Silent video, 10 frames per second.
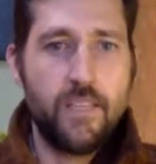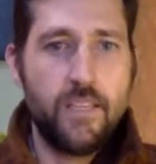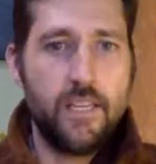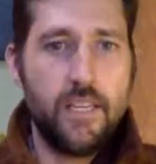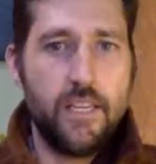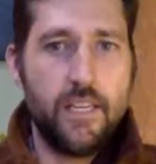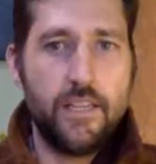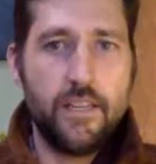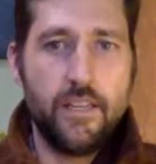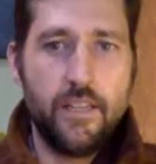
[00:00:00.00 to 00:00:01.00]

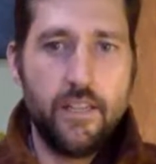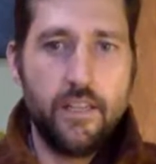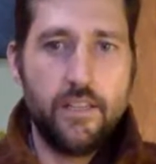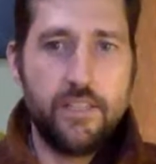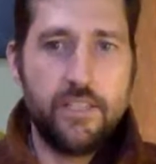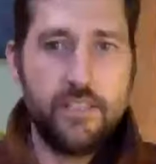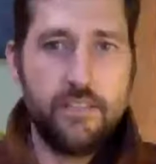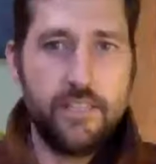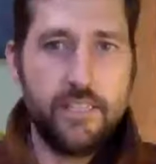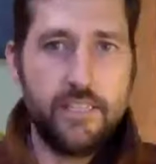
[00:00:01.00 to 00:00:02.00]
in the
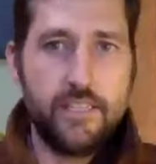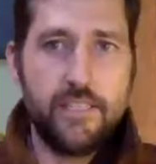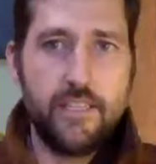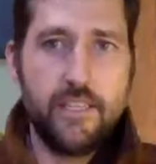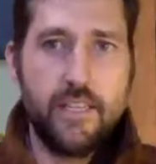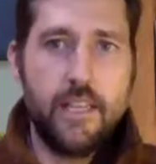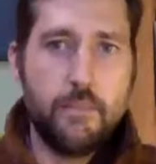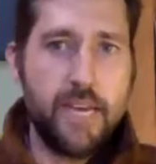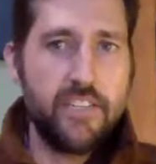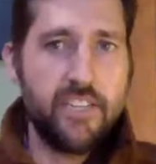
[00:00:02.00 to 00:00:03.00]
series
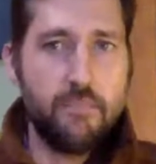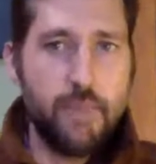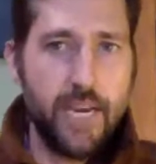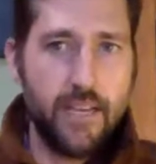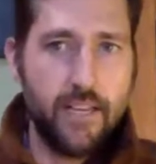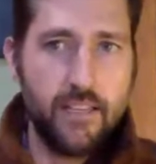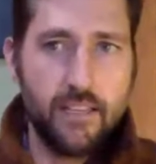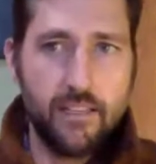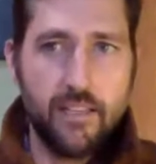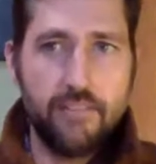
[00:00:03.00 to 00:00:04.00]
Magic of Metta,
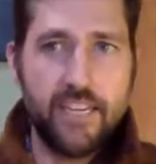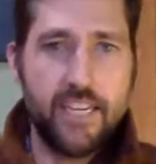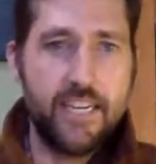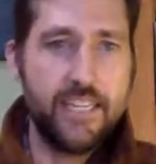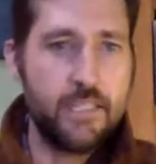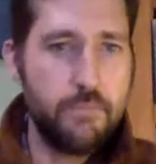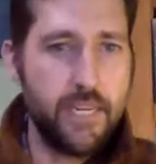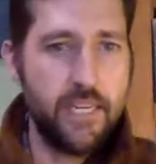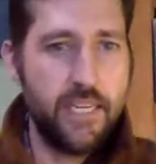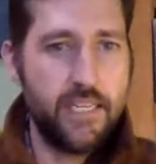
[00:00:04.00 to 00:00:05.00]
Lovingkindness
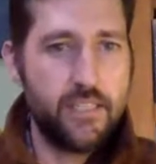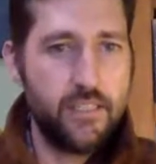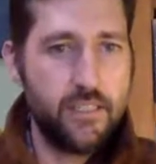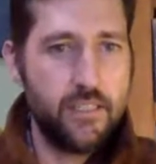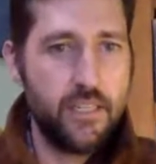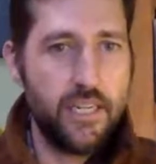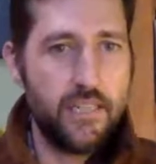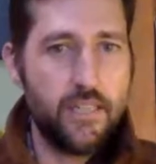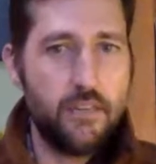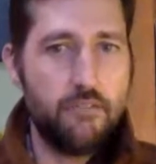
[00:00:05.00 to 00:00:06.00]
Meditation to
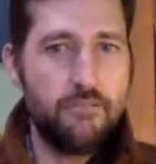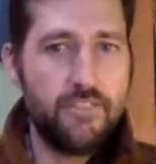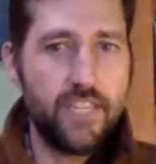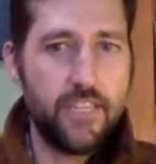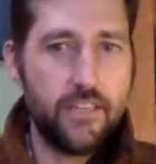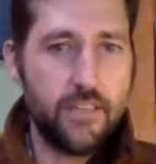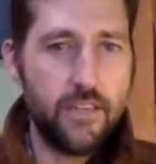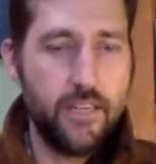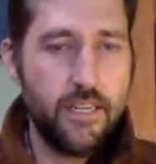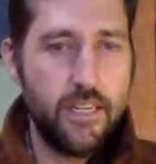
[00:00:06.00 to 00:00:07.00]
Antidote Fear
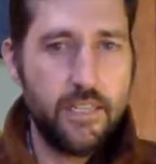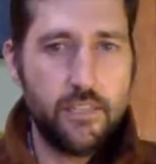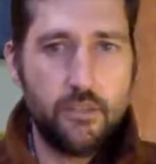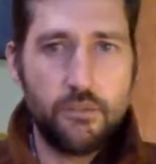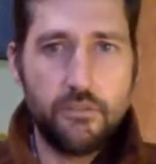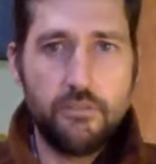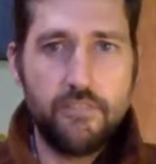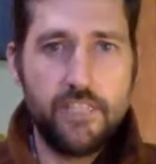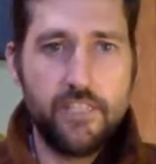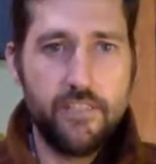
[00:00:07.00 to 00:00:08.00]
and Social
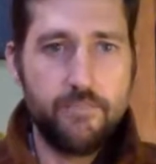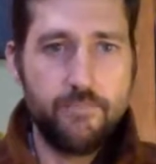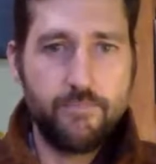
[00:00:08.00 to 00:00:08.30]
Division.